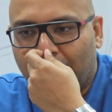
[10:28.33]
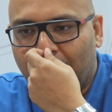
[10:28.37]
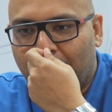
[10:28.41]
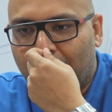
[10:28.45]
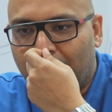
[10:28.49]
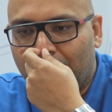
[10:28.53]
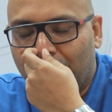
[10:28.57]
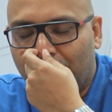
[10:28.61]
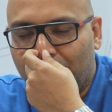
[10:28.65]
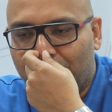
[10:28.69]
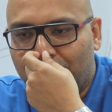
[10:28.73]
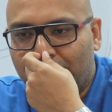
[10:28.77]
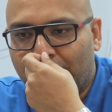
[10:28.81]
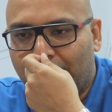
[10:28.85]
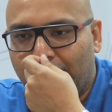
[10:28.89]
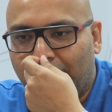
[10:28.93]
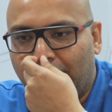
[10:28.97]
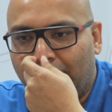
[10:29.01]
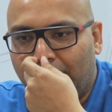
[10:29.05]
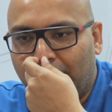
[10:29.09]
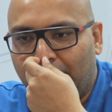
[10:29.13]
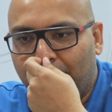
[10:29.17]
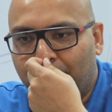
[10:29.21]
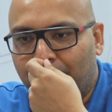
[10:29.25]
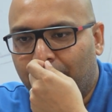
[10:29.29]

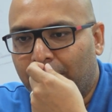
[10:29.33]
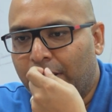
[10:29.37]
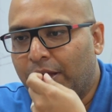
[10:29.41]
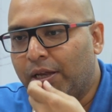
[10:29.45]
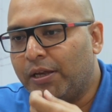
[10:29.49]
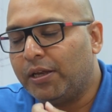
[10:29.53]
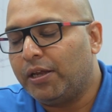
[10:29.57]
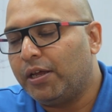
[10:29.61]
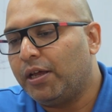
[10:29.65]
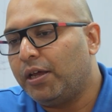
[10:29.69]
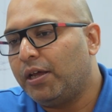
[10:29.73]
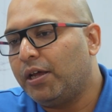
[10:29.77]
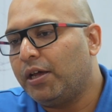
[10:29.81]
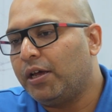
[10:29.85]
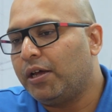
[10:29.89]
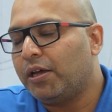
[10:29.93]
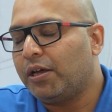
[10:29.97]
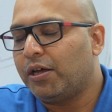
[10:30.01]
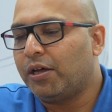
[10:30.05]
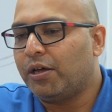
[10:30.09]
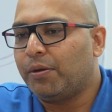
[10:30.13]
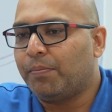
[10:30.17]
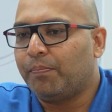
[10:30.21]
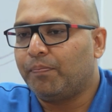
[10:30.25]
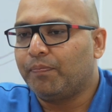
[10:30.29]
initially been
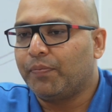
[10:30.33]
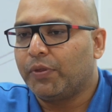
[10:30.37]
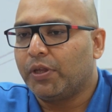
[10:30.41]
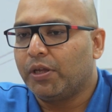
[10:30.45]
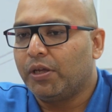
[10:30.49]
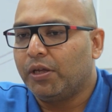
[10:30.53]
an